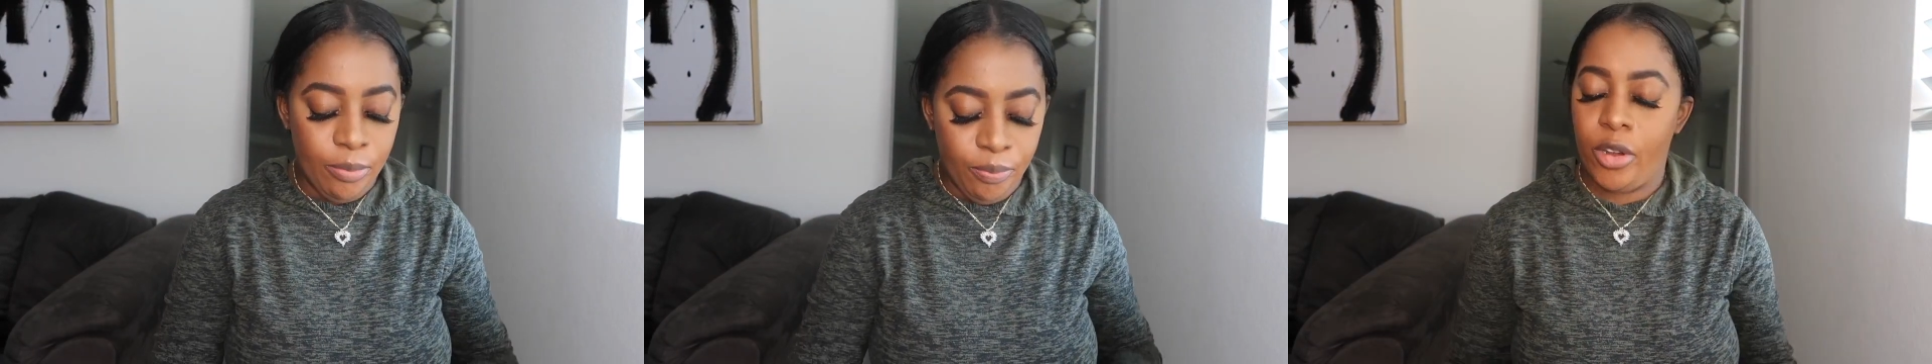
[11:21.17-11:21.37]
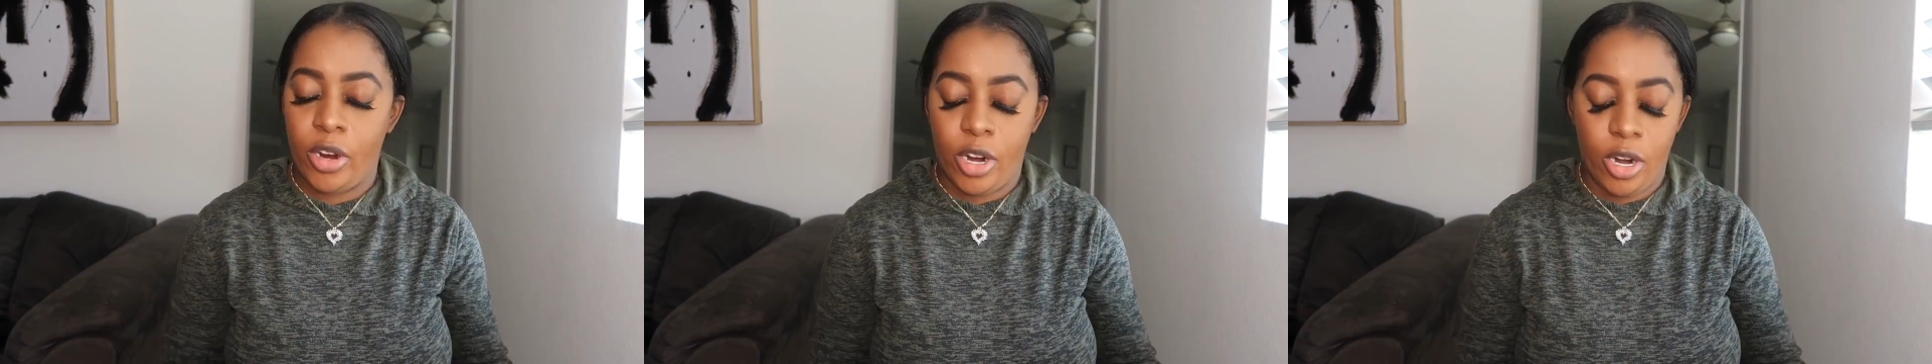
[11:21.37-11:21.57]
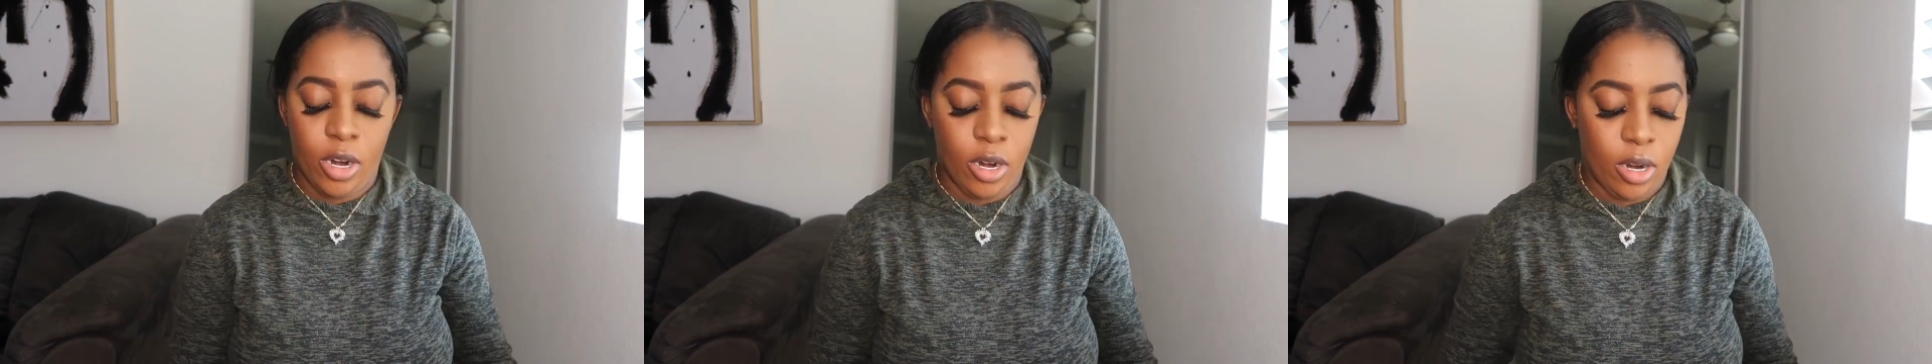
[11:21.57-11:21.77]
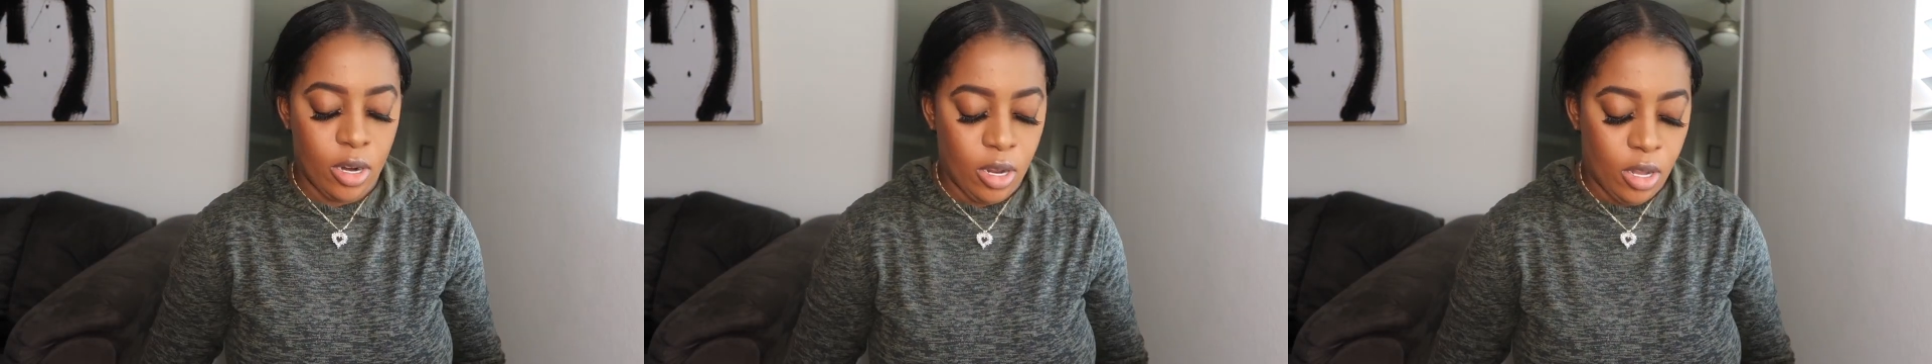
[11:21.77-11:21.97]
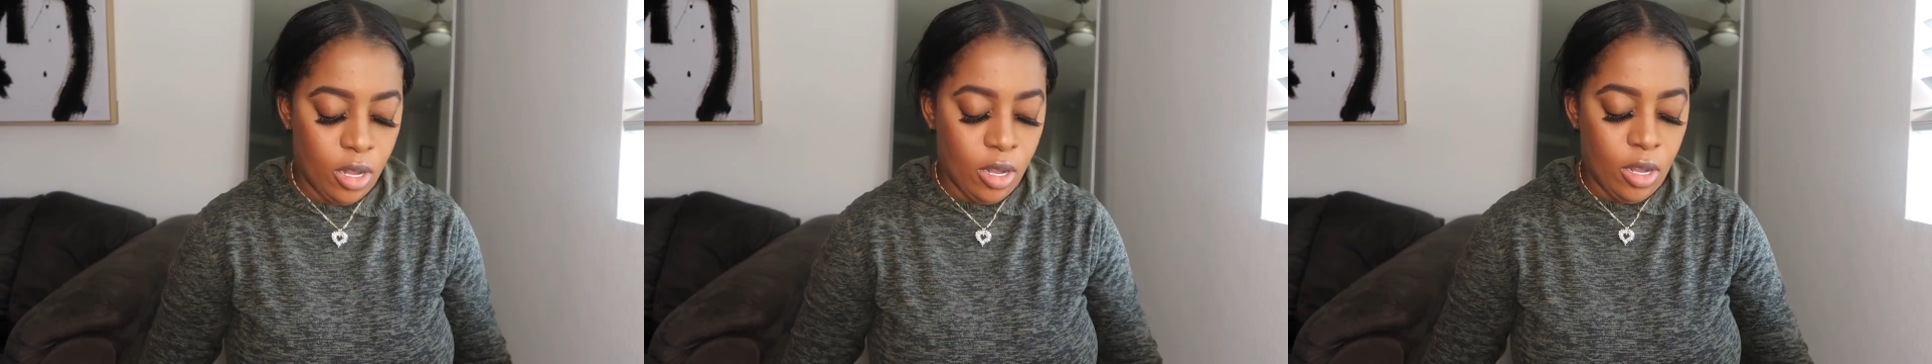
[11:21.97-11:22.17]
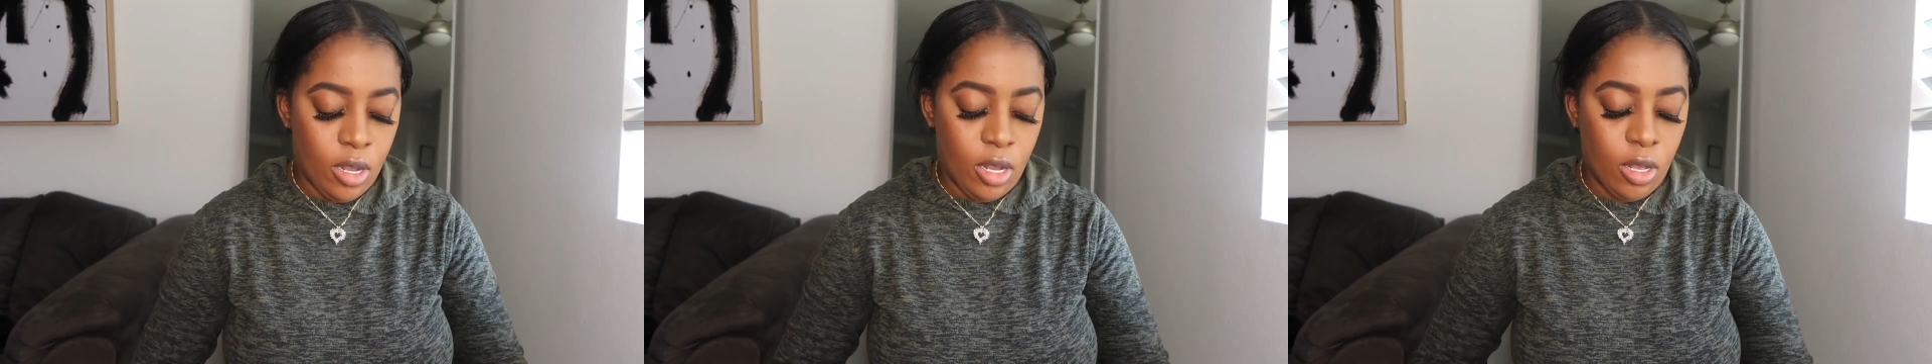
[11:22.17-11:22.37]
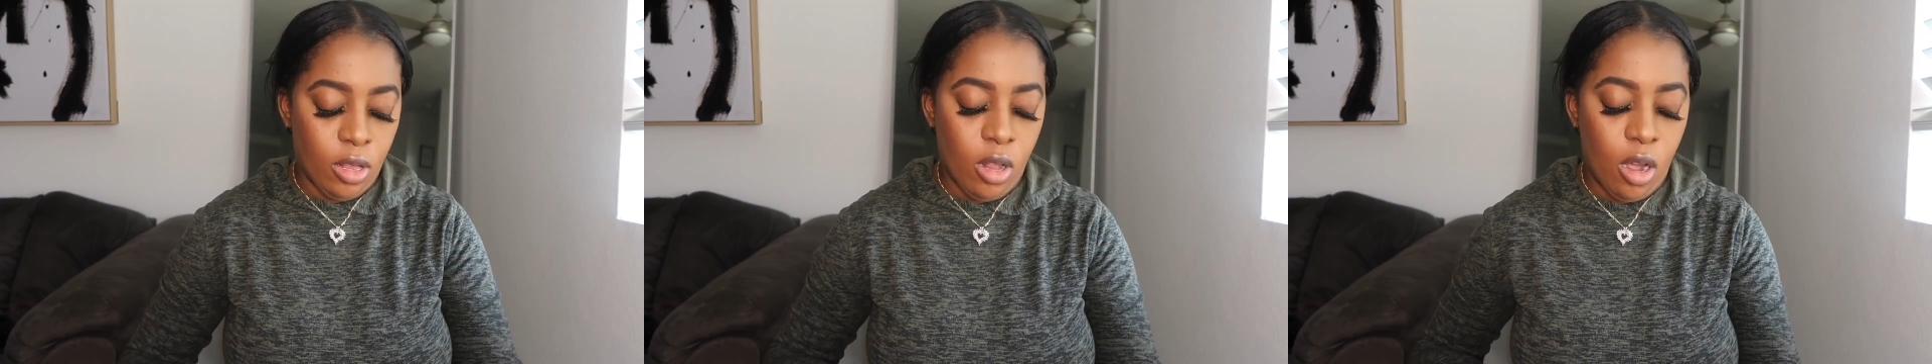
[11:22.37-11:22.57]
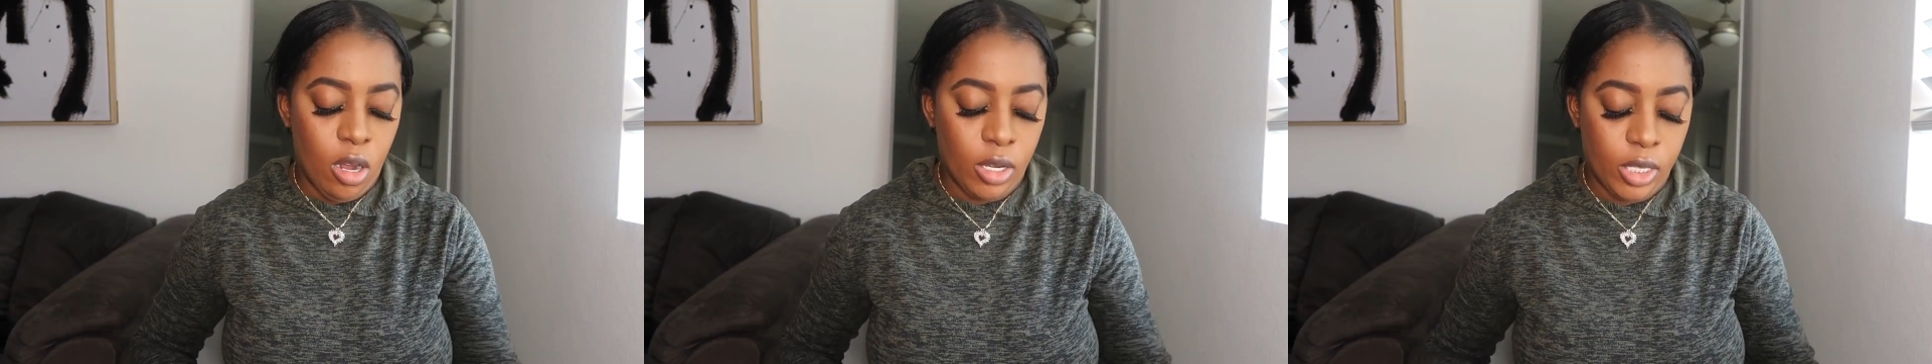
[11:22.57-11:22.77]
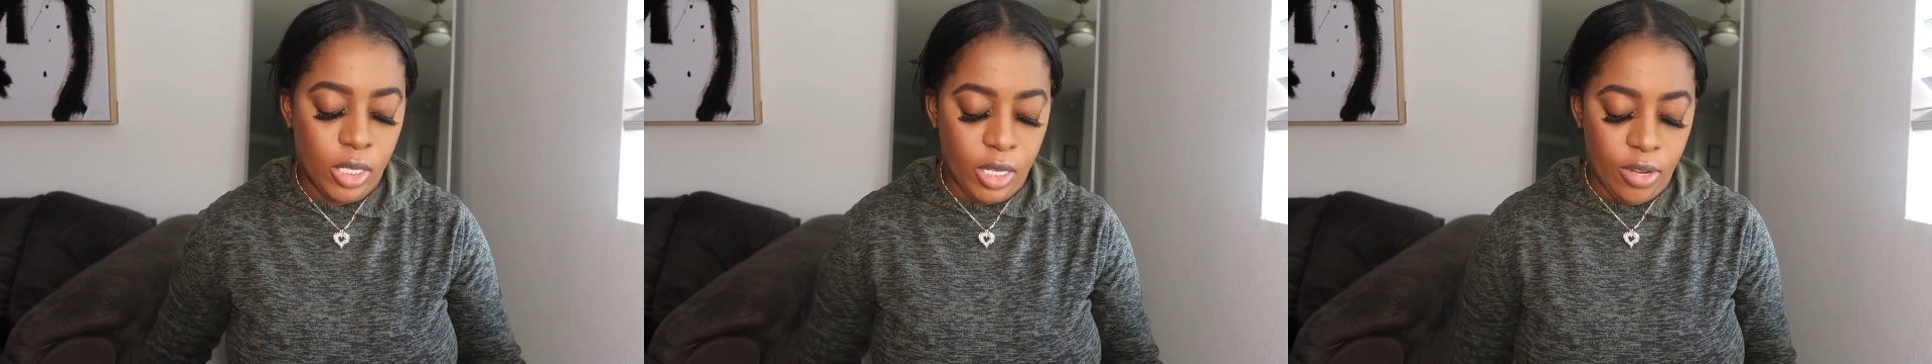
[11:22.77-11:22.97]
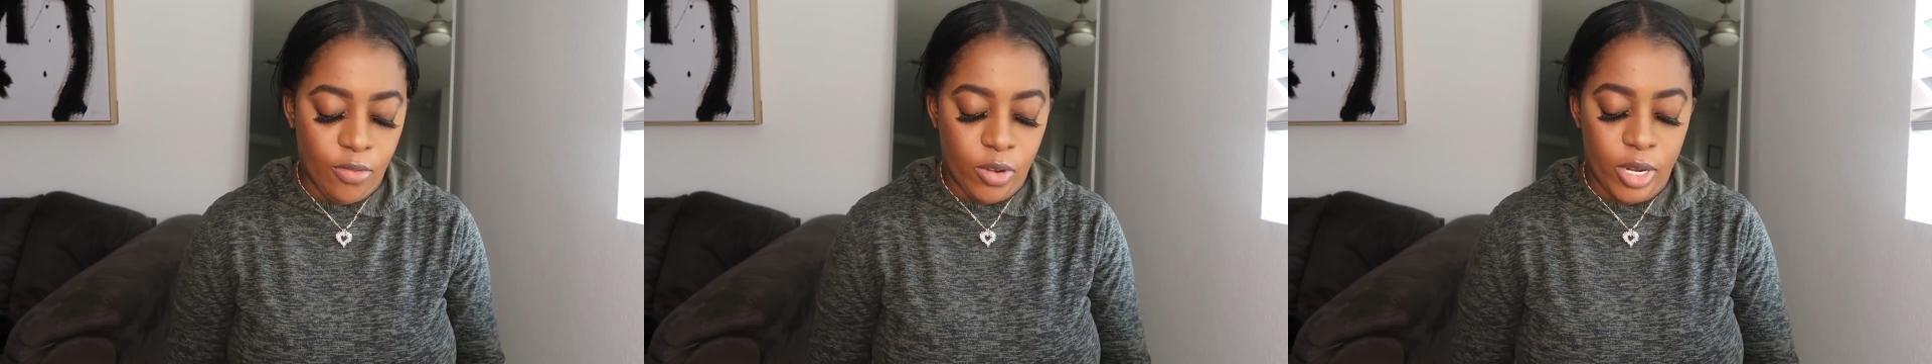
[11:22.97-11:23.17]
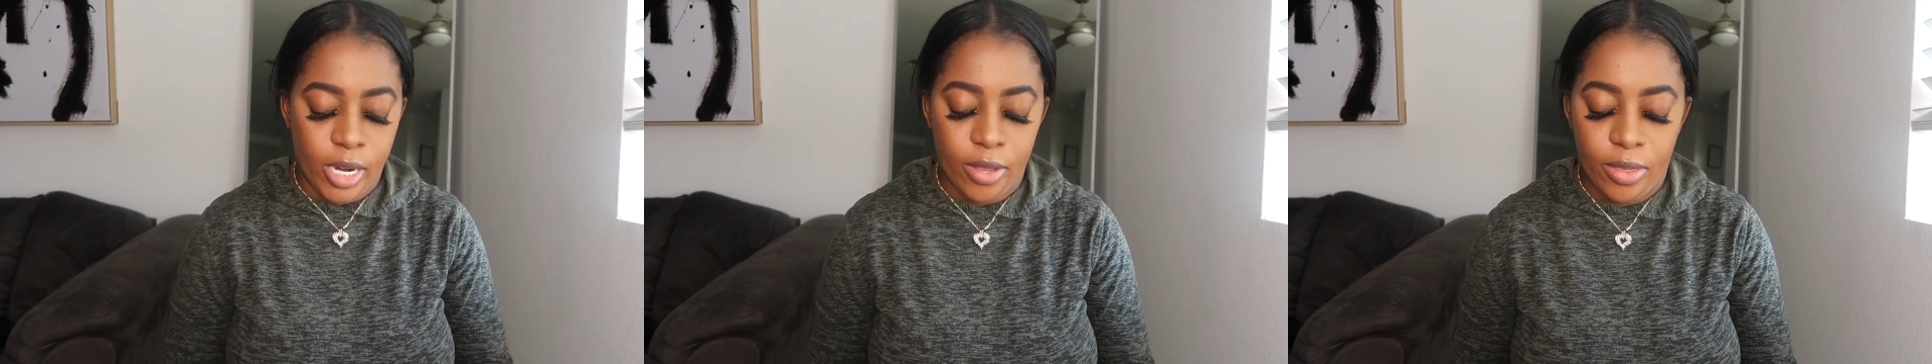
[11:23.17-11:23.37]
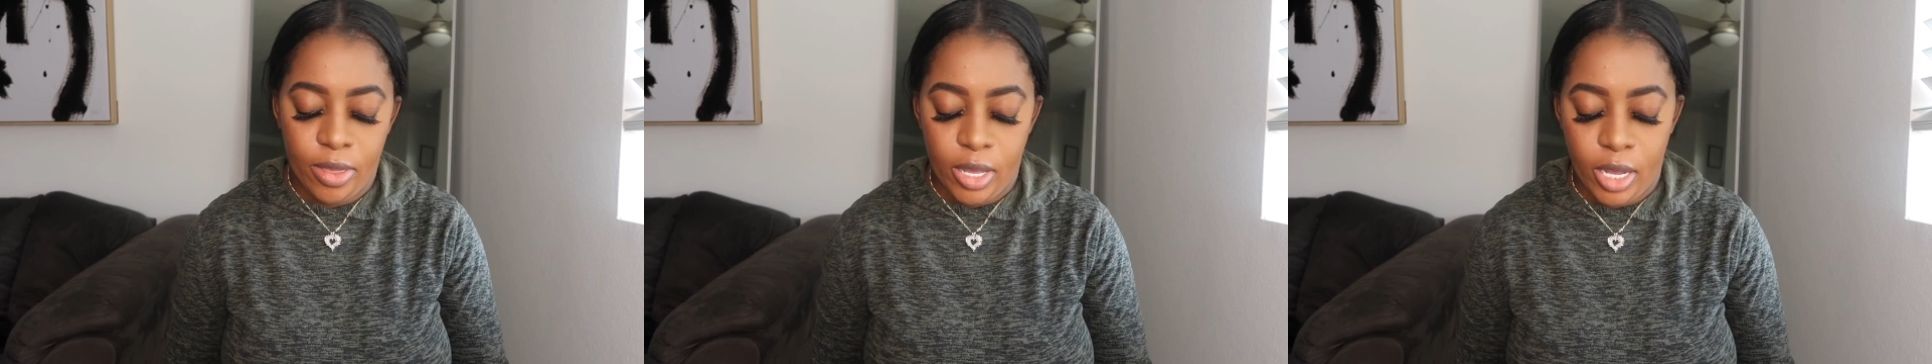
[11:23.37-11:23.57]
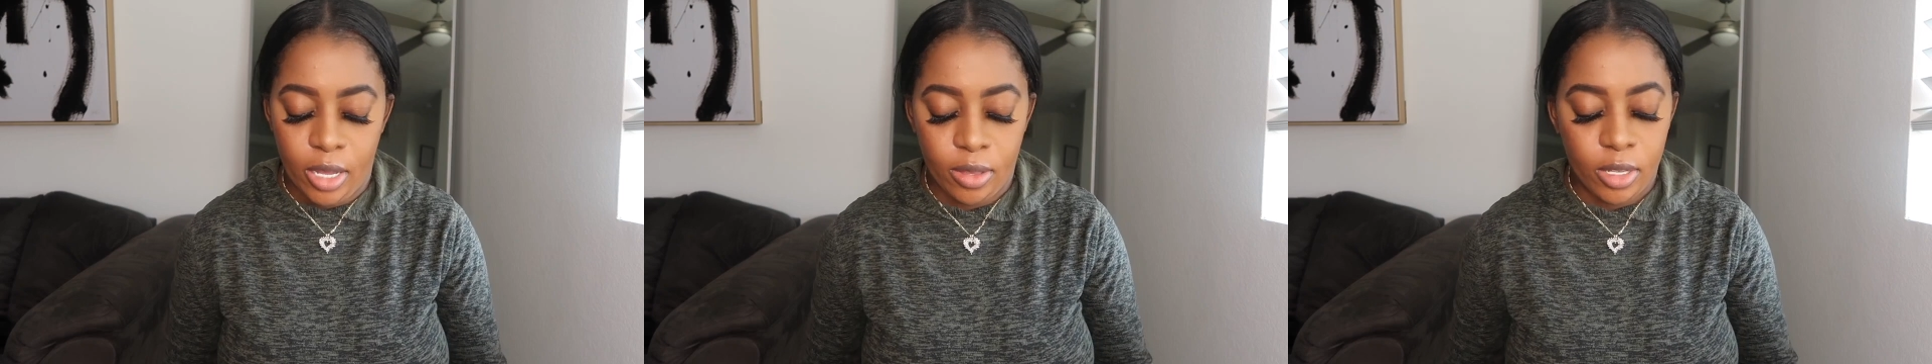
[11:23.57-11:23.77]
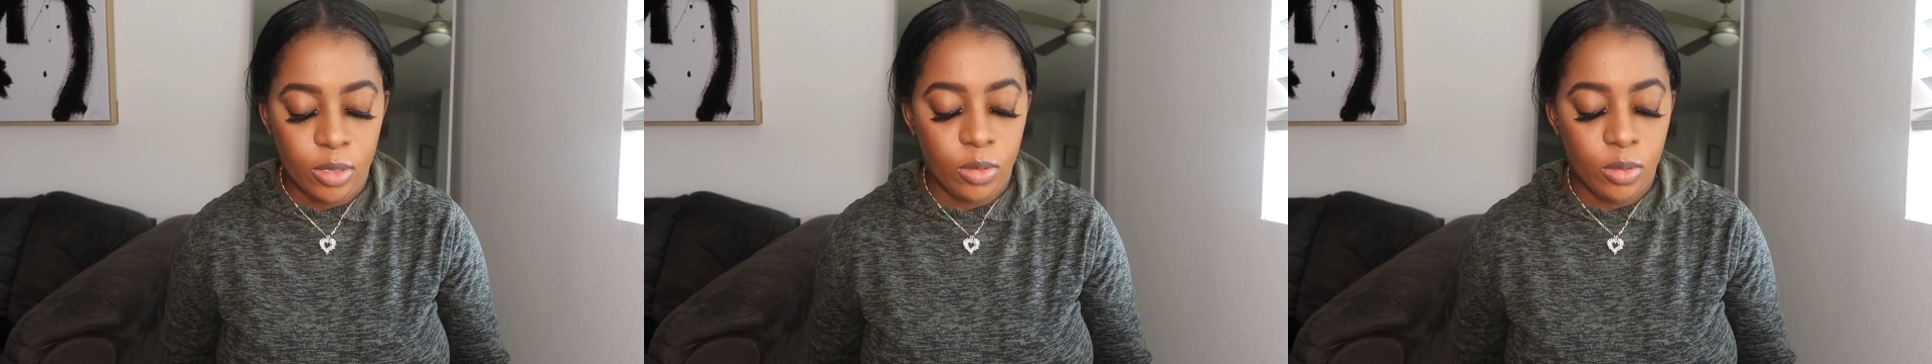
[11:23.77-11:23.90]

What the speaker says: They're long sleeve one, I think.